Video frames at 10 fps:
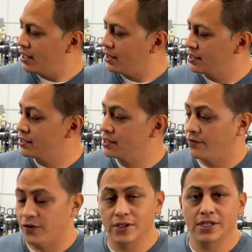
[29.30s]
this is the
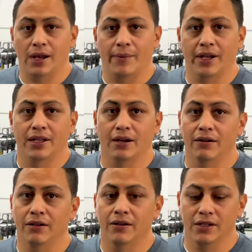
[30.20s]
first time I tear
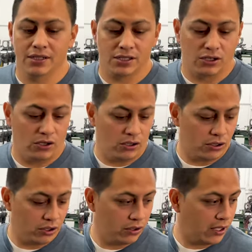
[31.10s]
into this, so
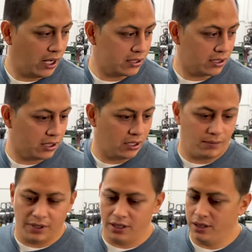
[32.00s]
you guys are
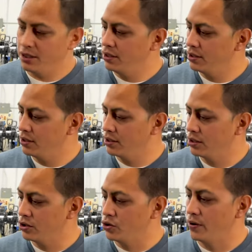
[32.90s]
gonna be
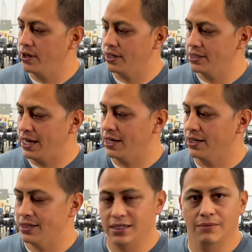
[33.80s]
doing
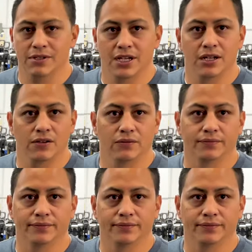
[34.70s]
exactly the same as I do.